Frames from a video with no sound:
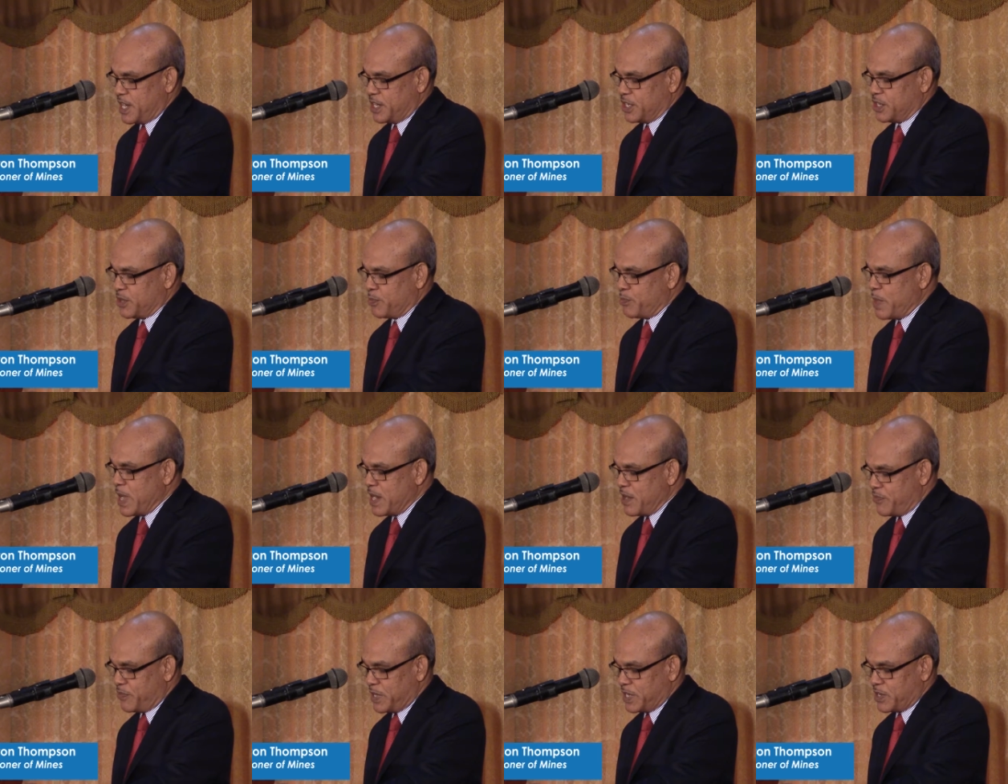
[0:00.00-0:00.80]
to
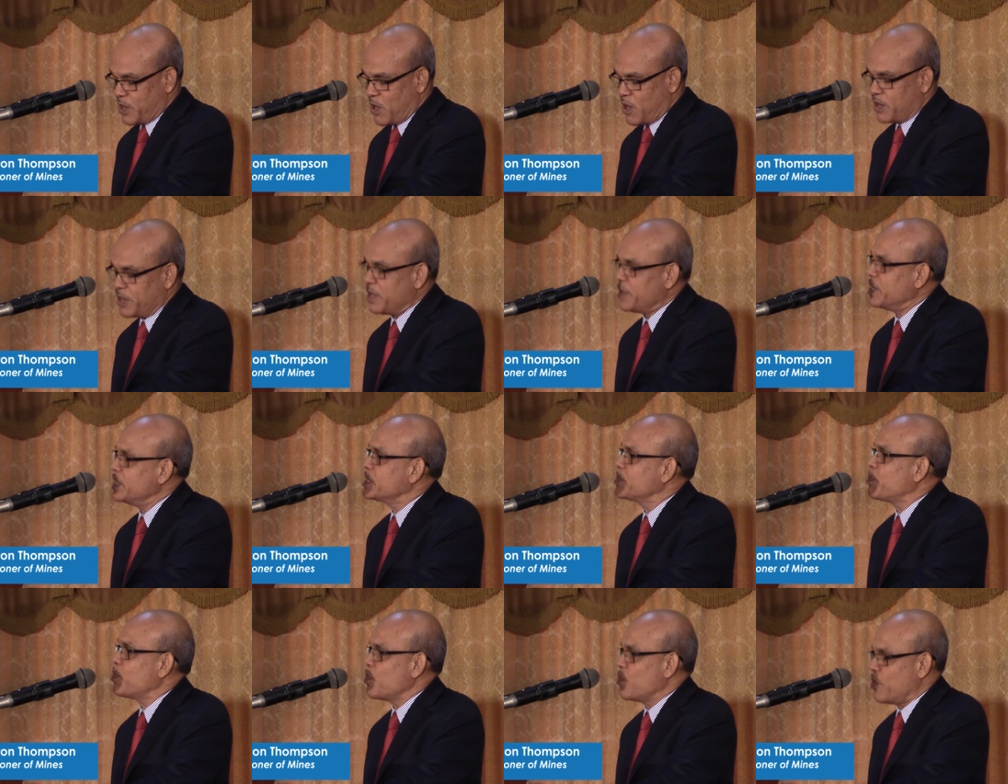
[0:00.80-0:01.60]
benefit under
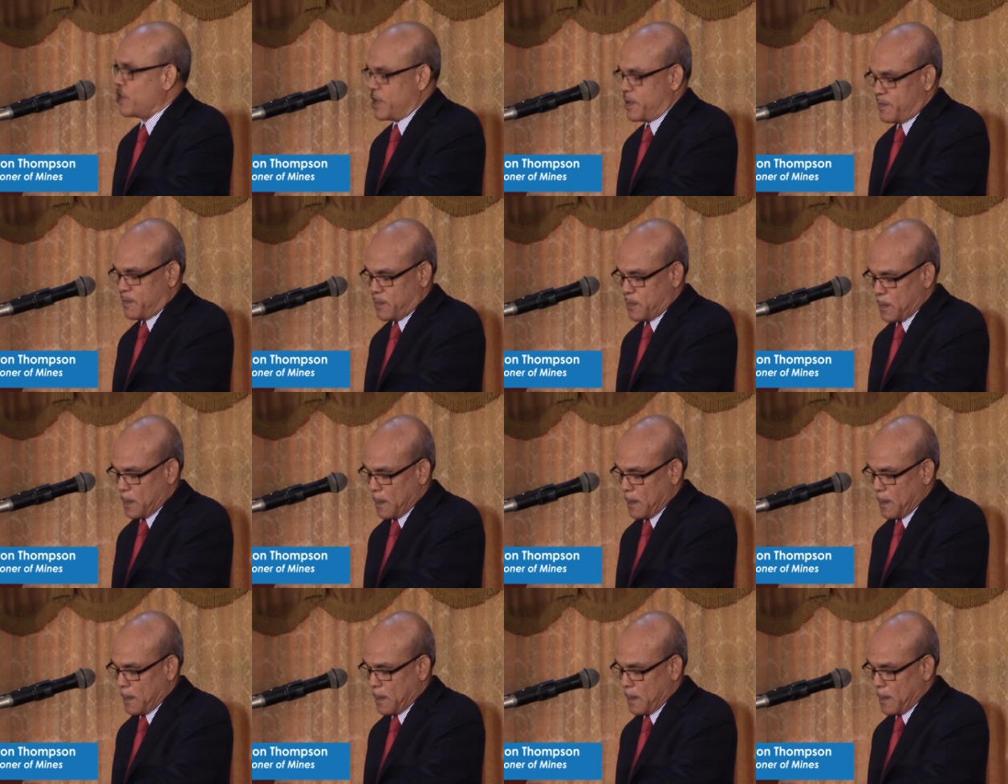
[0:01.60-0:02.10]
this program.